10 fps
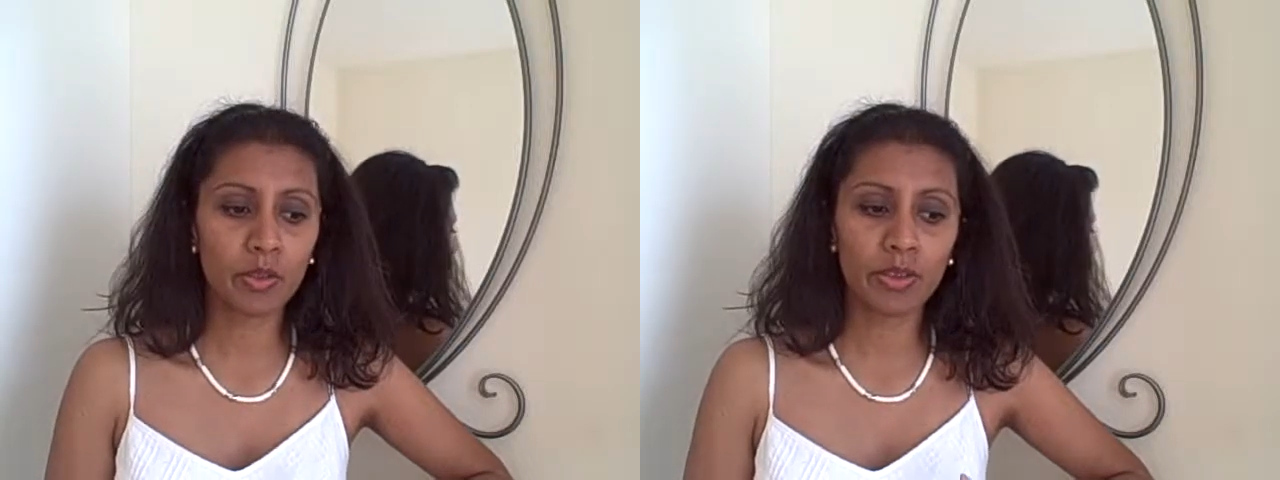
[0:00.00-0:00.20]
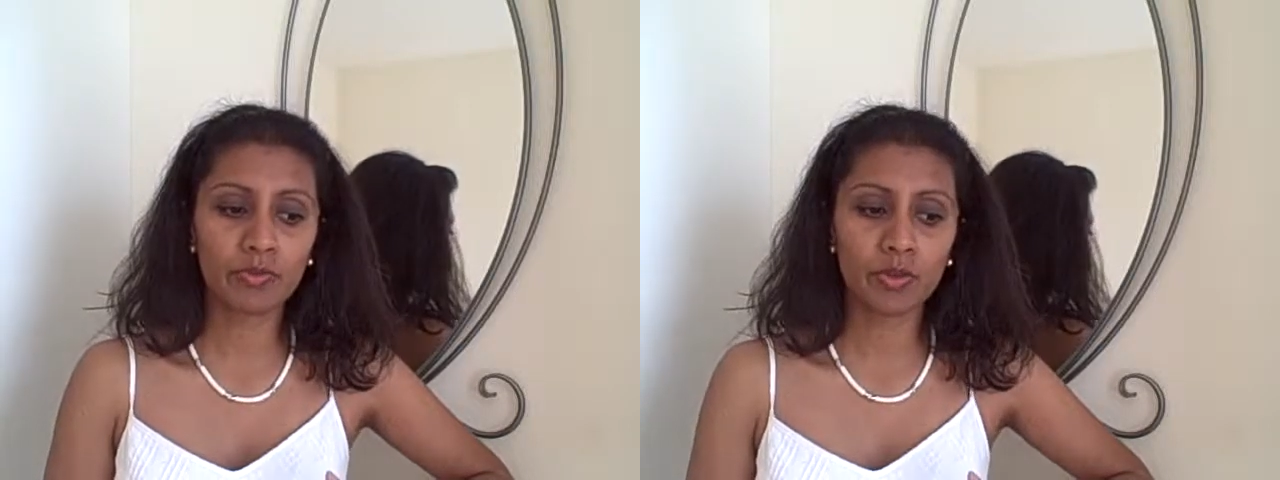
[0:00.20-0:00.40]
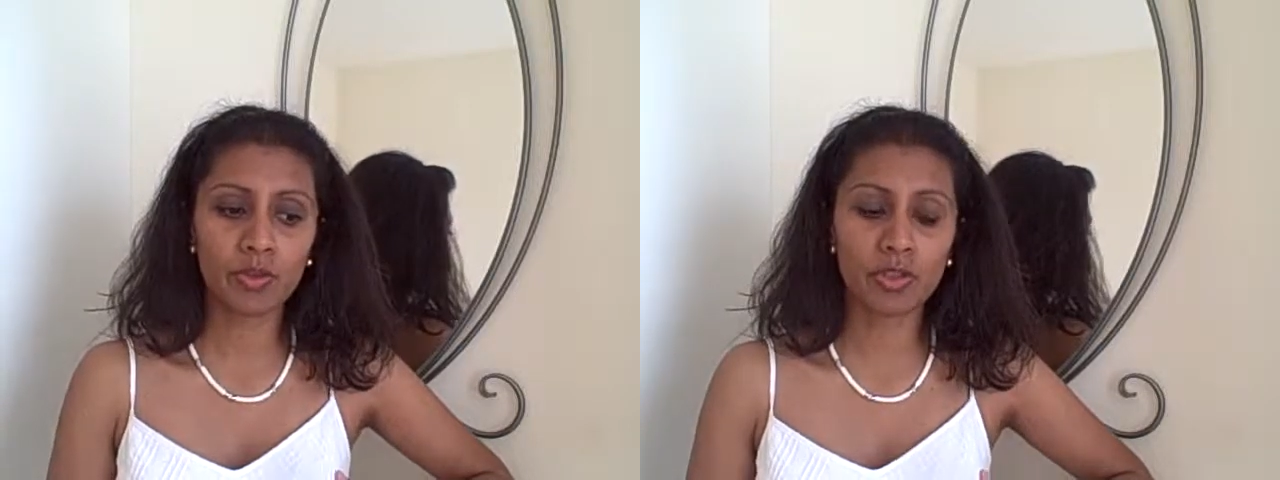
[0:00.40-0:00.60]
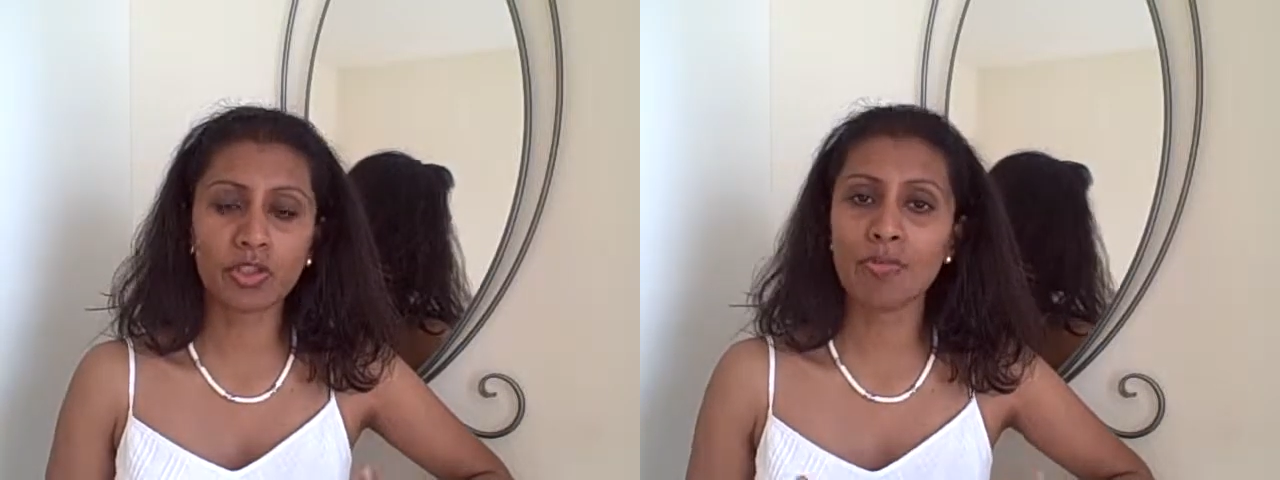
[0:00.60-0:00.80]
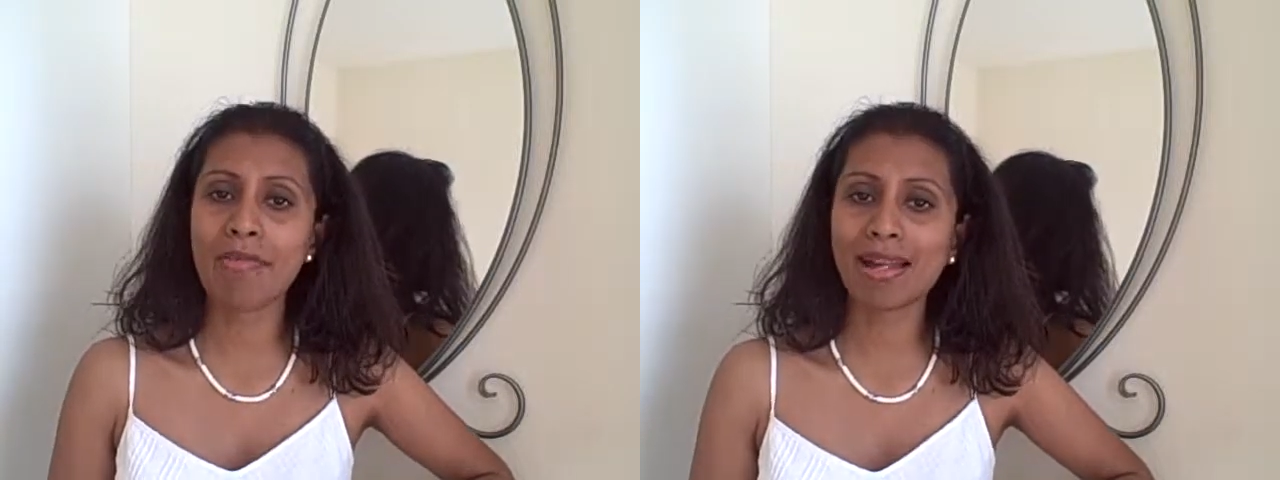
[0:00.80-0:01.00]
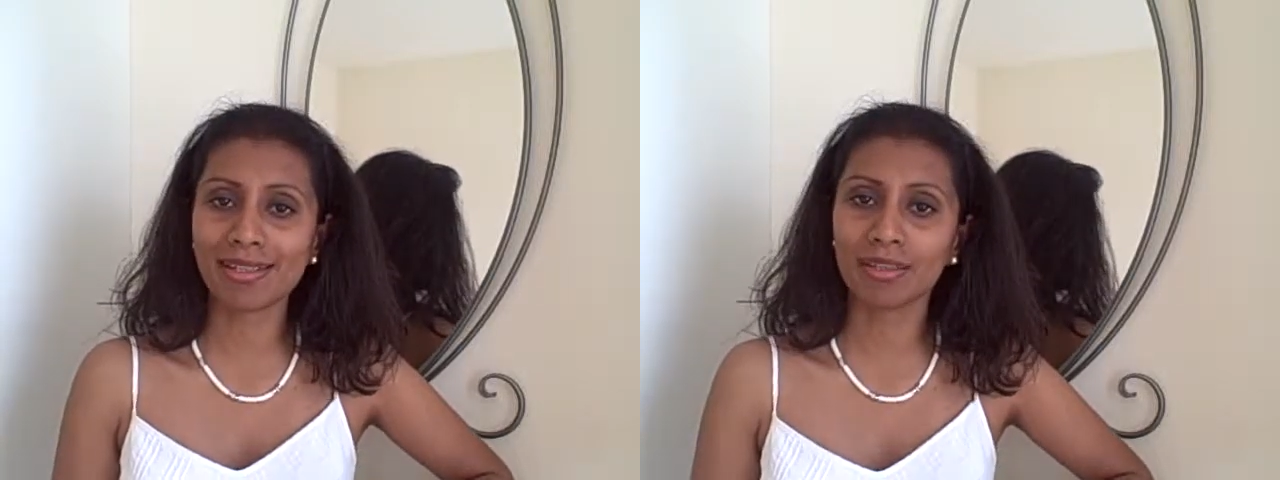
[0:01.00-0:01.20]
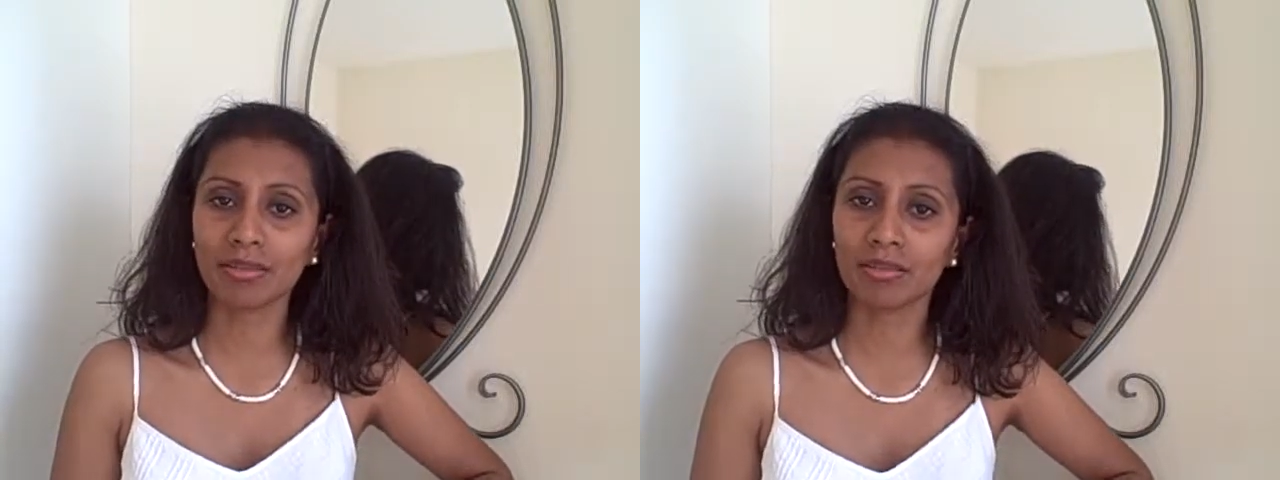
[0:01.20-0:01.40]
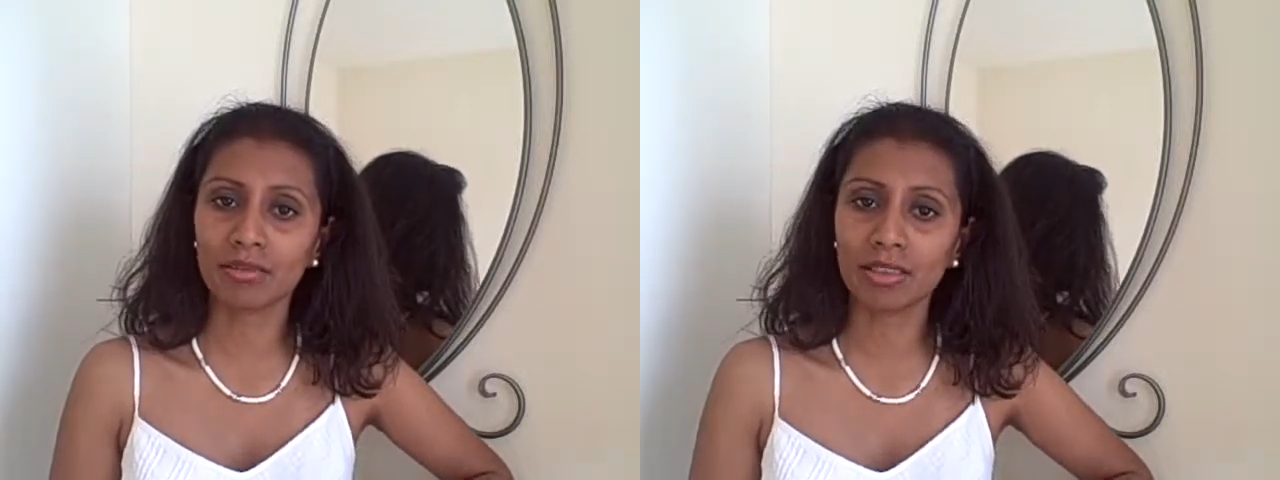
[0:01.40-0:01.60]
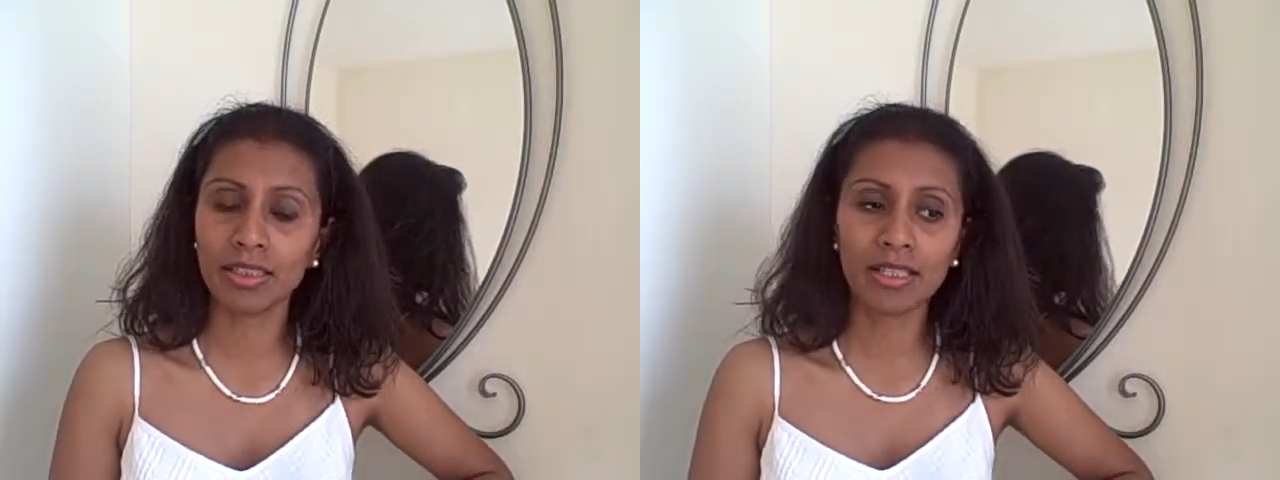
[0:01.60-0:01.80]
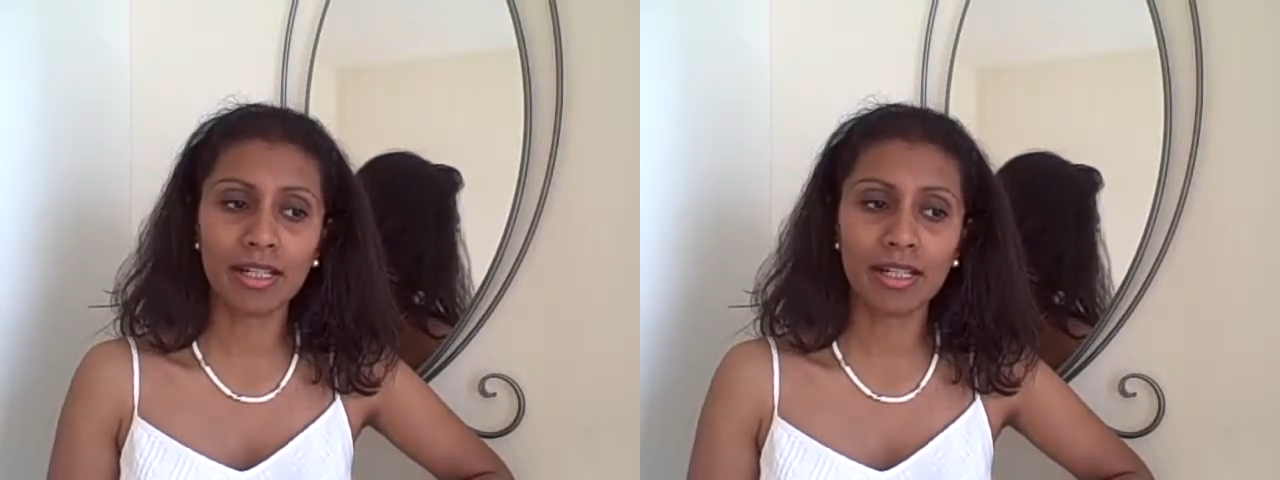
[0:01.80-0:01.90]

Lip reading: going for a dramatic look